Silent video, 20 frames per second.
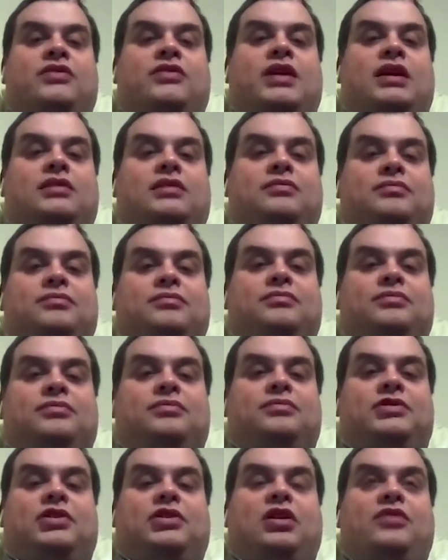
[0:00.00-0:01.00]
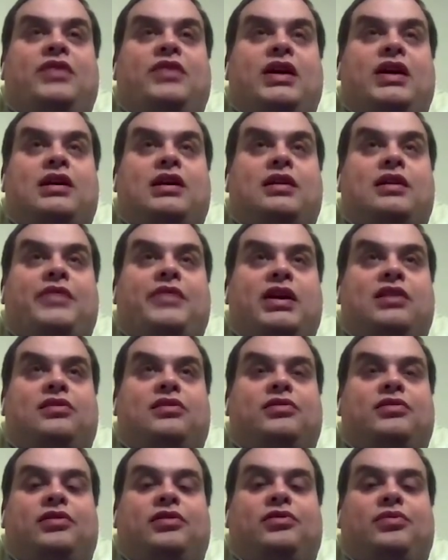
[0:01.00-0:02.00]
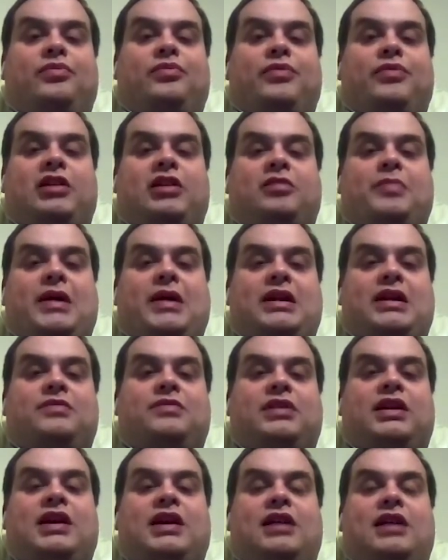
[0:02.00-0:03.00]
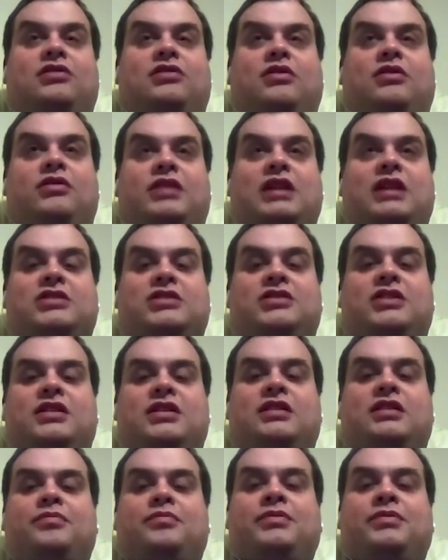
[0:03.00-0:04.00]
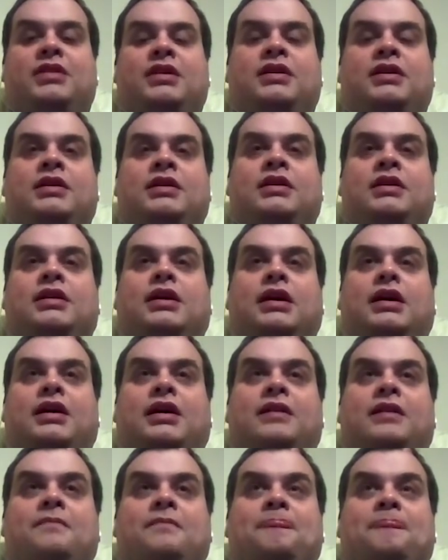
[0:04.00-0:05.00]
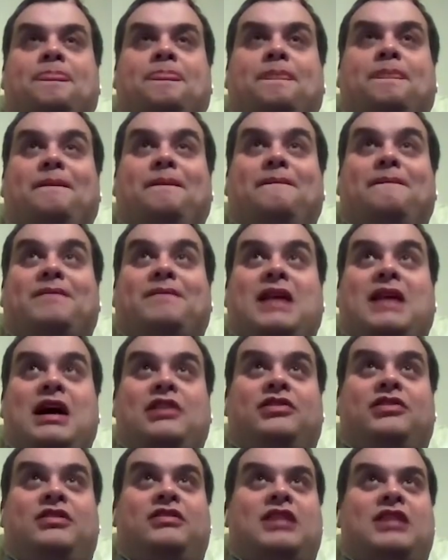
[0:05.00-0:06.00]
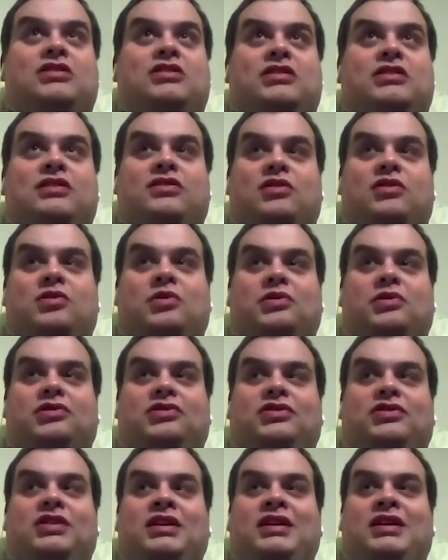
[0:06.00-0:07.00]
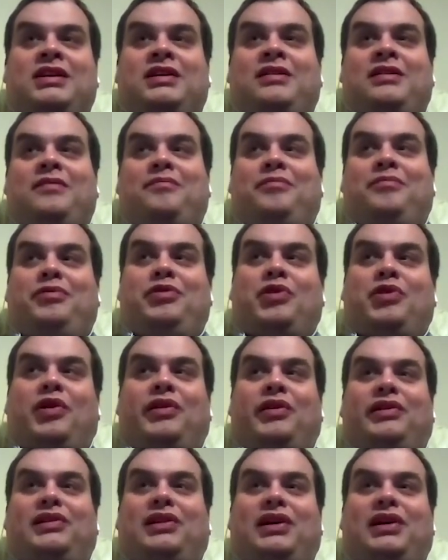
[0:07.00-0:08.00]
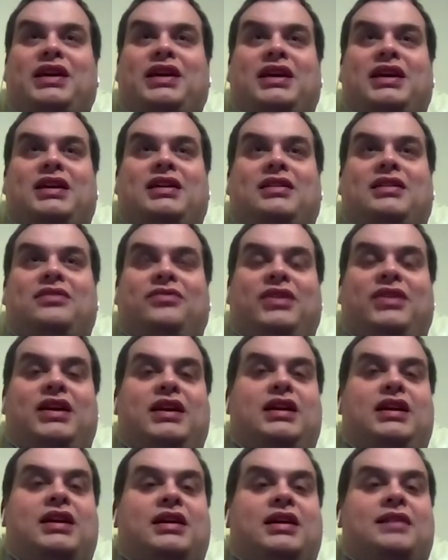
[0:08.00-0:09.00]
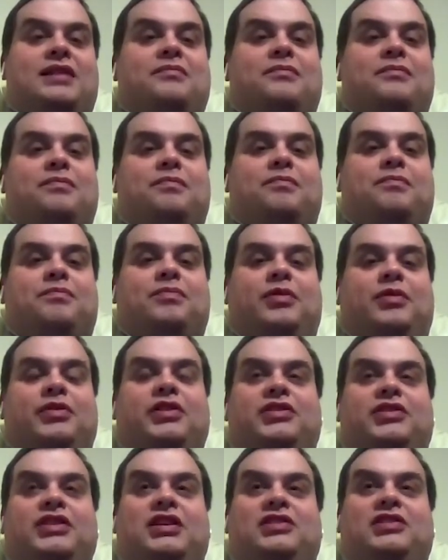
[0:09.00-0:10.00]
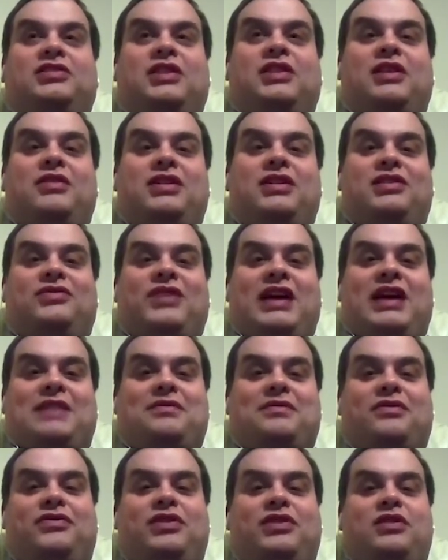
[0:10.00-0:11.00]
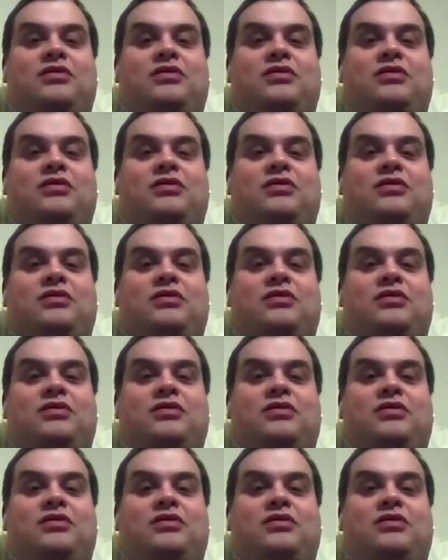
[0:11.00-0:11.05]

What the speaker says: that, so they expanded the K series engines in them. Um, K series engine, of course, not like the Honda D series. They have a few